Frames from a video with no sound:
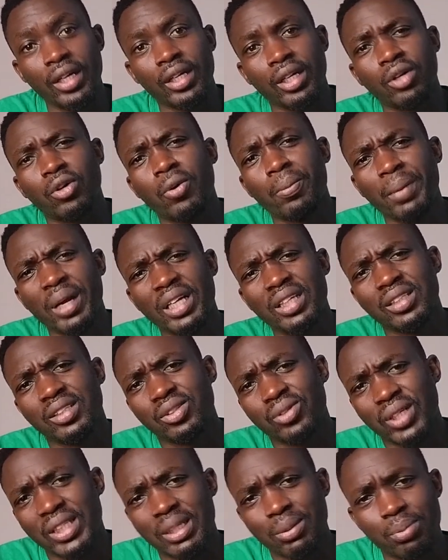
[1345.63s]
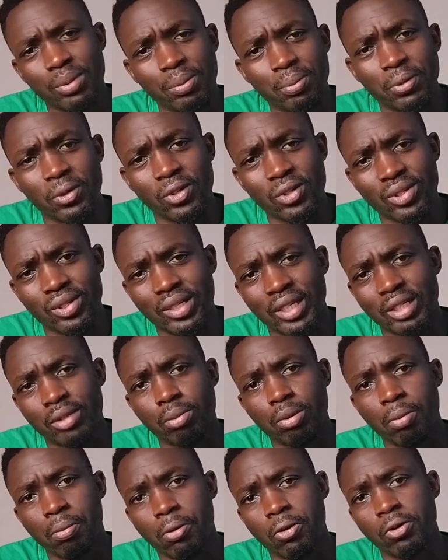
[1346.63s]
Recommend it to other people so that
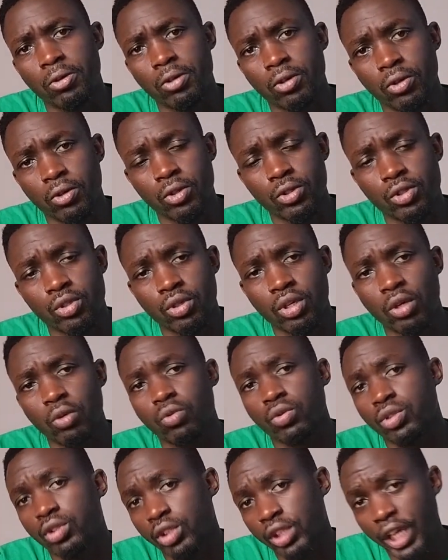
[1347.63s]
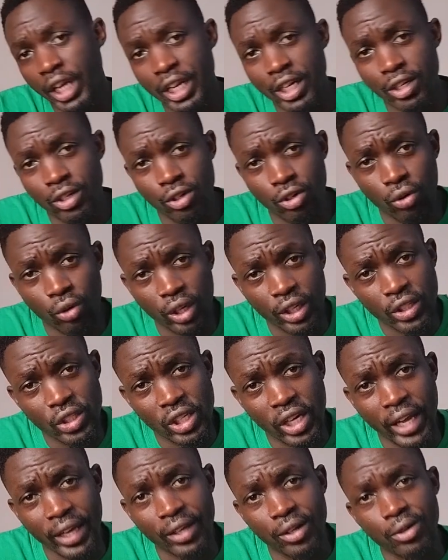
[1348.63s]
people also could gain knowledge
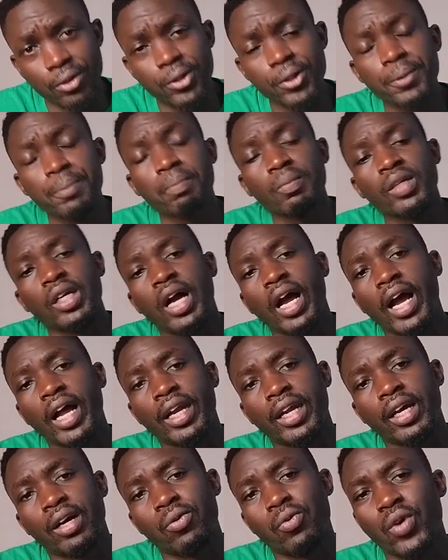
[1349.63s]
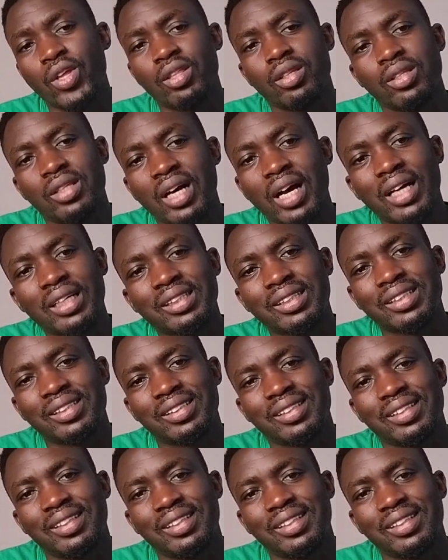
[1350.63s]
like you. And with that,